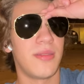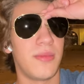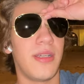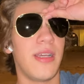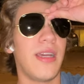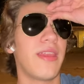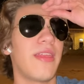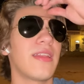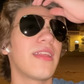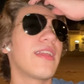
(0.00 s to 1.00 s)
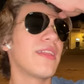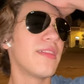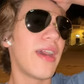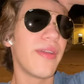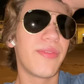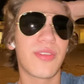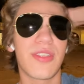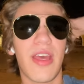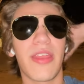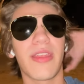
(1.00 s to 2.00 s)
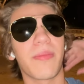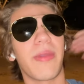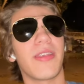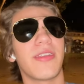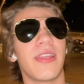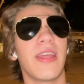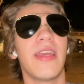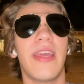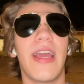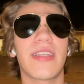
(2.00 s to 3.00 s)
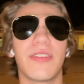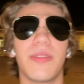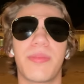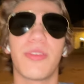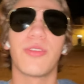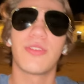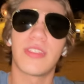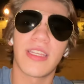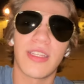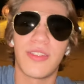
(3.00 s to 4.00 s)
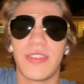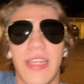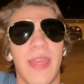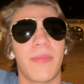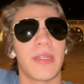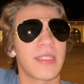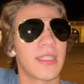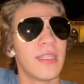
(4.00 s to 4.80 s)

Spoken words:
Well, I think that in life there's nothing better than actually producing entertainment.